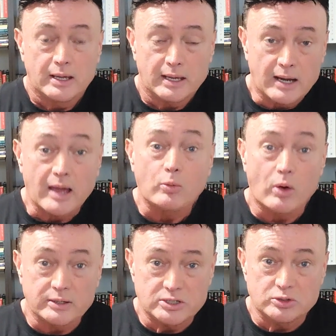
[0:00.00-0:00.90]
And I
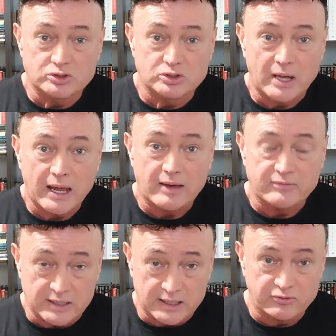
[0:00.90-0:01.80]
want you to
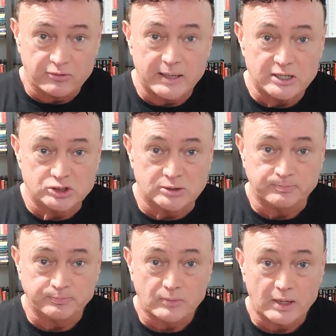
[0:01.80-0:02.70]
have the
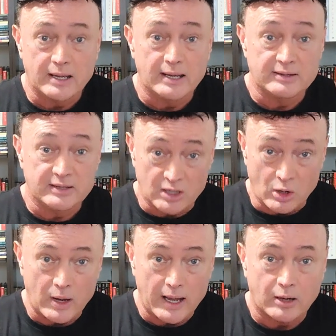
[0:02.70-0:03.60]
information and the
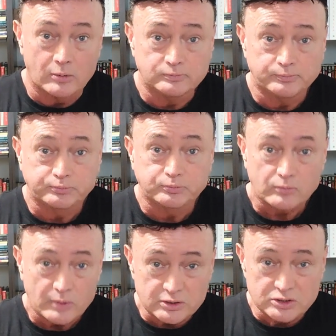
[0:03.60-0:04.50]
know-how
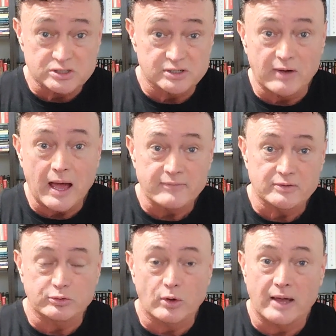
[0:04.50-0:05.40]
to survive
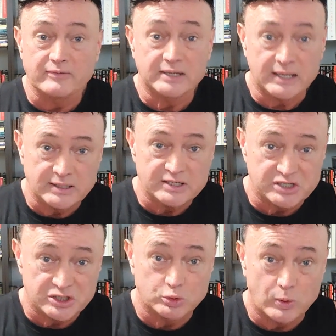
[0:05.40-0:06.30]
and thrive in any
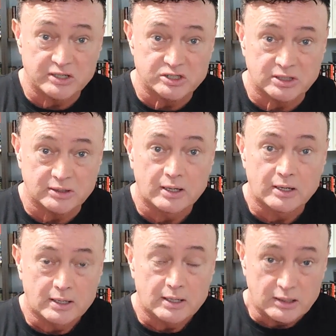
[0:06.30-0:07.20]
situation
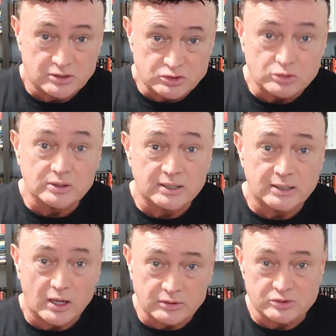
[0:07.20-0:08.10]
and to
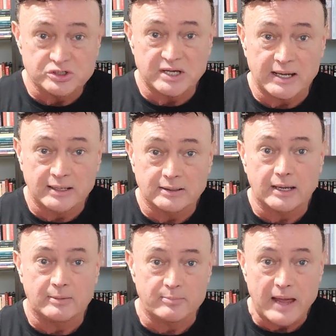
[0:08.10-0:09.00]
truly understand
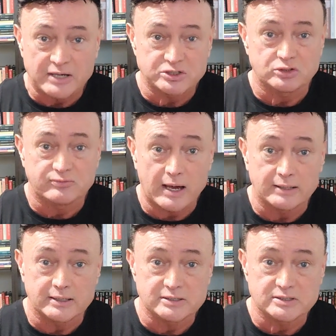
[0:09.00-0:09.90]
and master
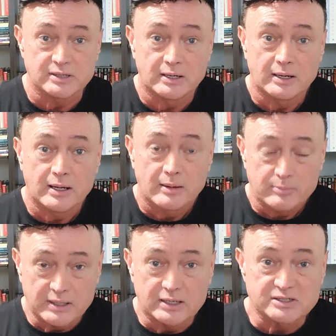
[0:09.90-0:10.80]
violence.
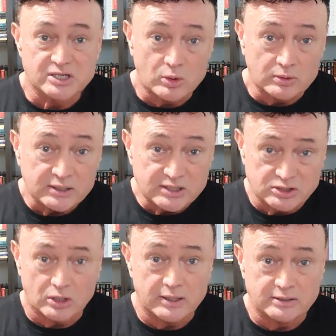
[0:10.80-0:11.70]
Because the only
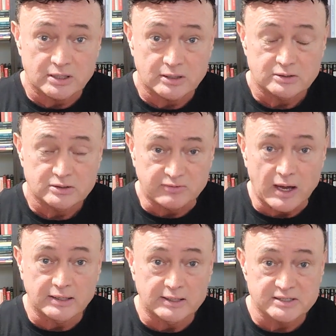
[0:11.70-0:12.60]
deterrent to
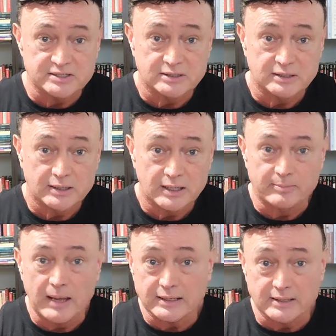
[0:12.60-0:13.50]
violence
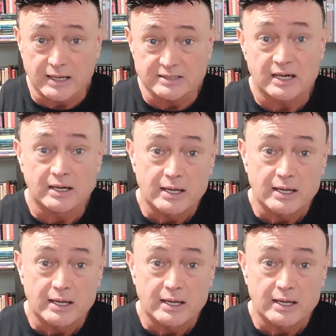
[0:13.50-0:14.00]
and bad guys